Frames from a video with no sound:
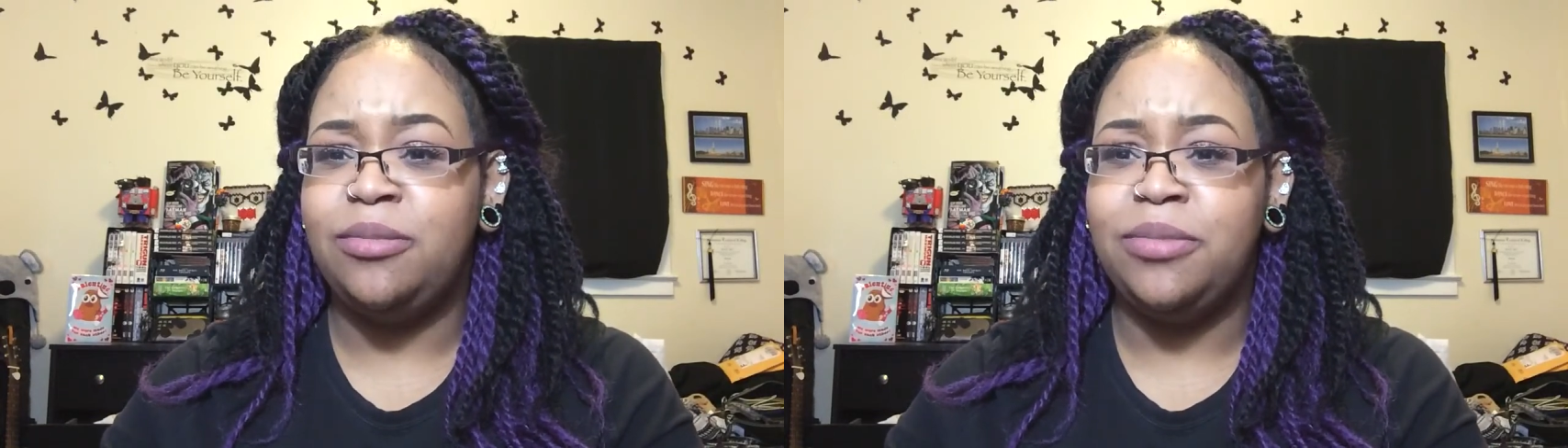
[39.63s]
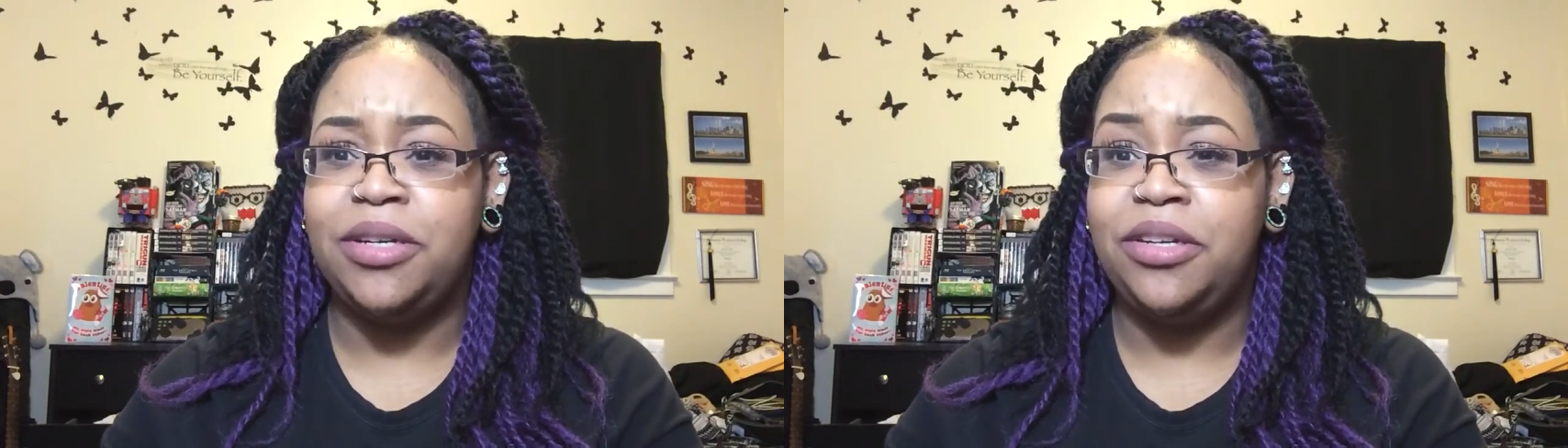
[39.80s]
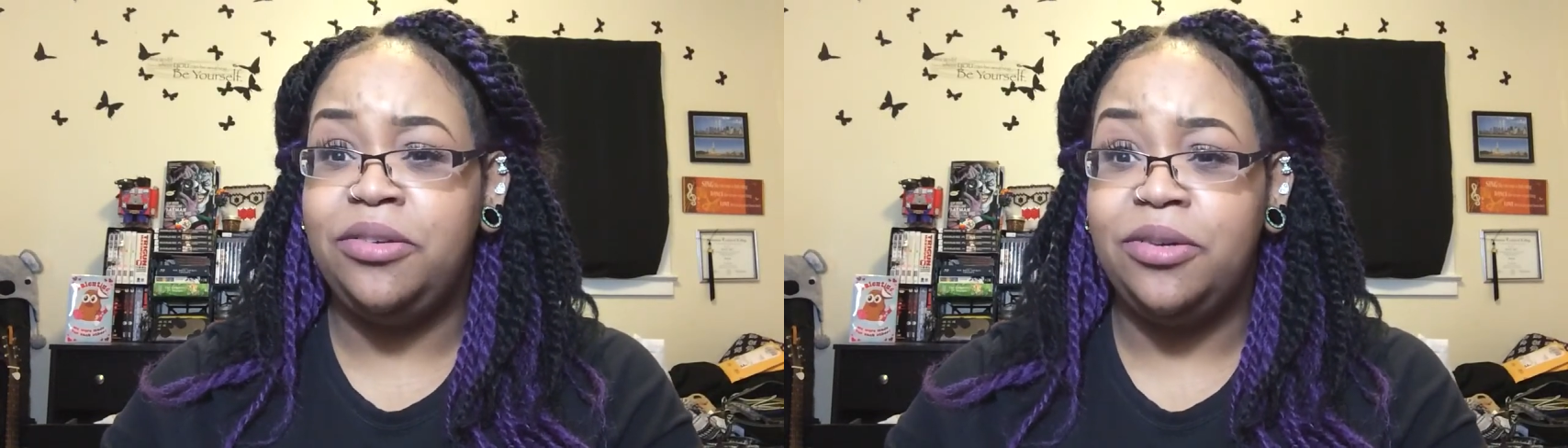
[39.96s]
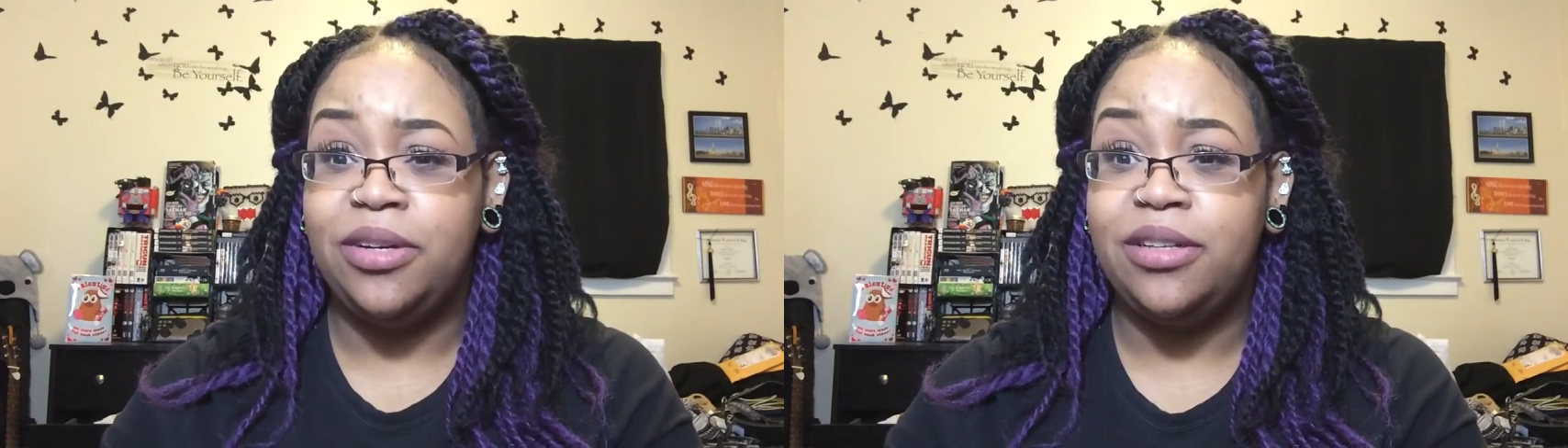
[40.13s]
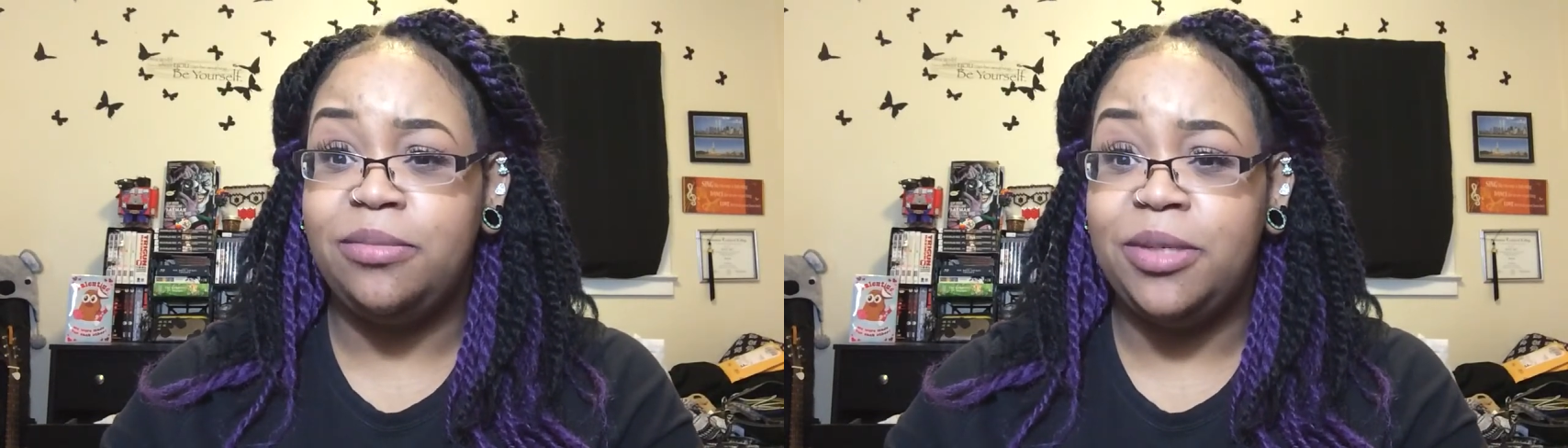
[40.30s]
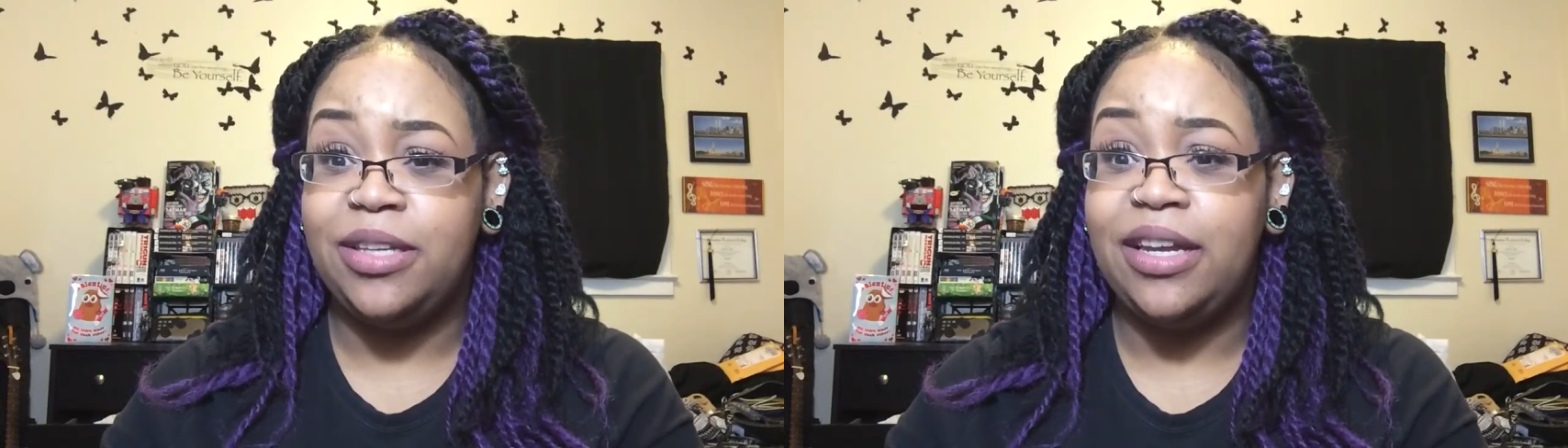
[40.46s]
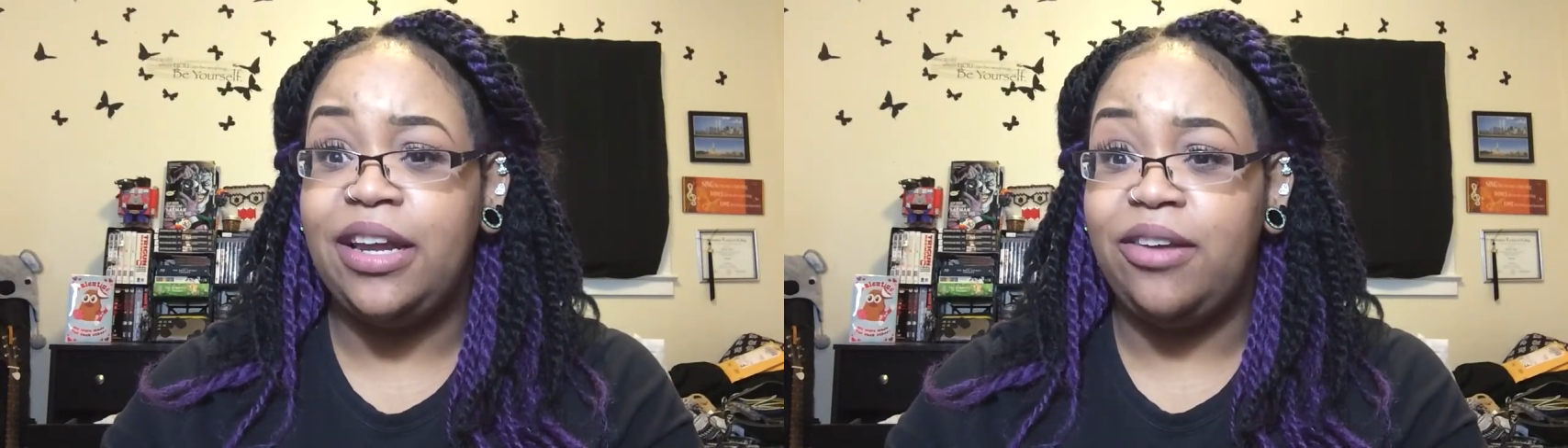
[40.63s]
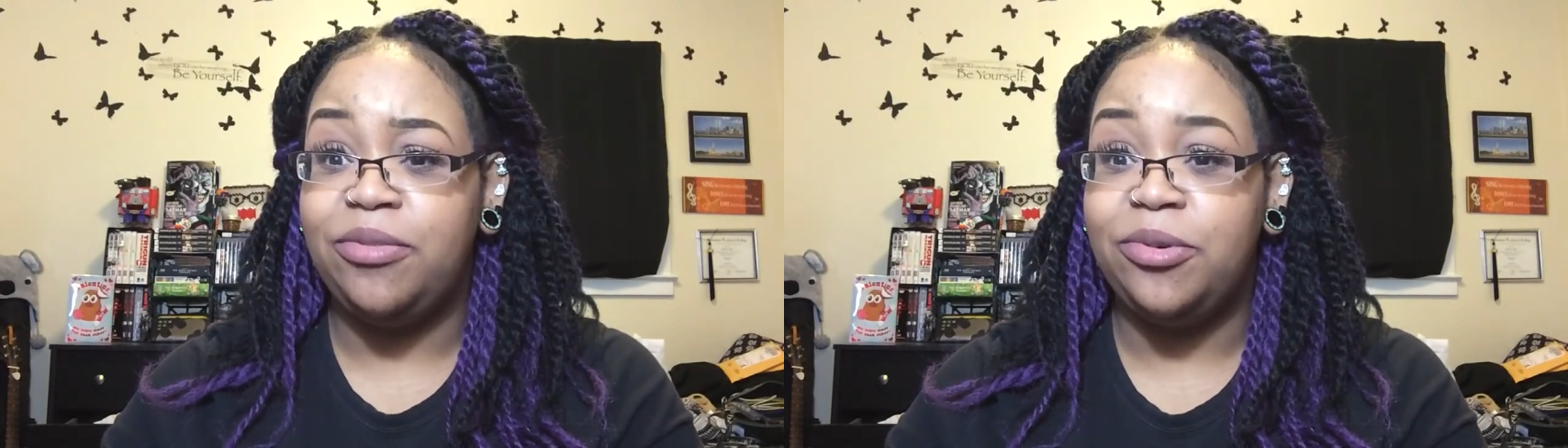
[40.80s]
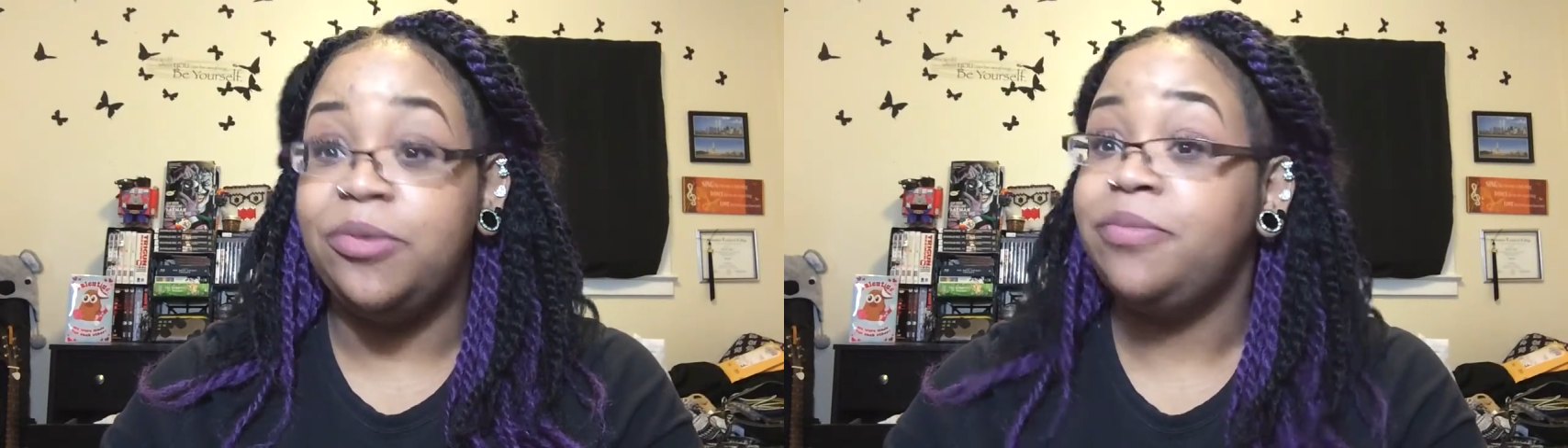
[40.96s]
but you don't have to be that
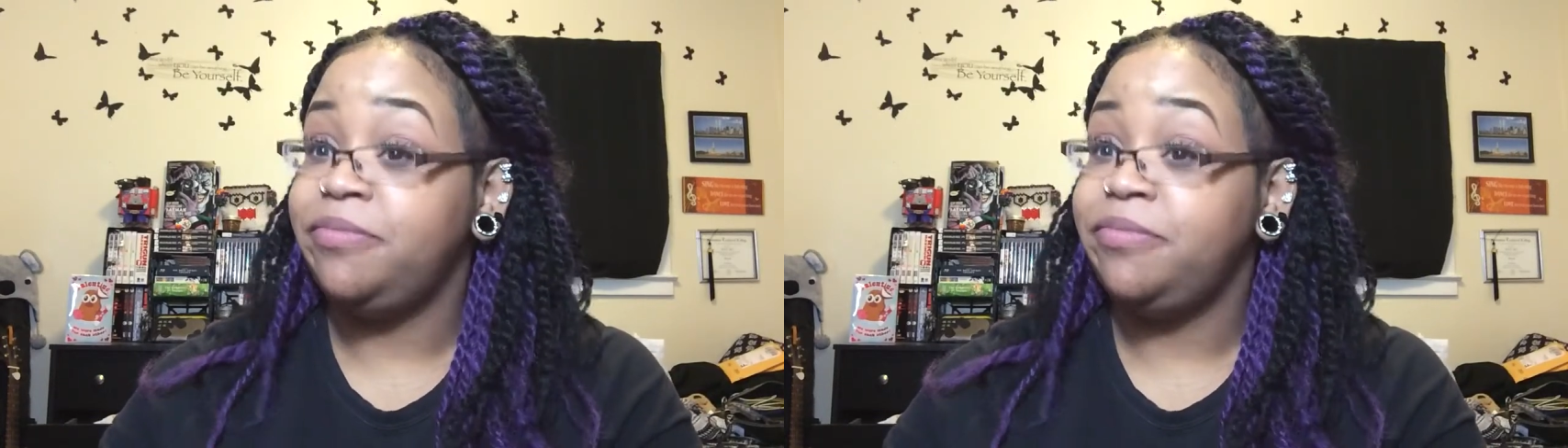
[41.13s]
hateful.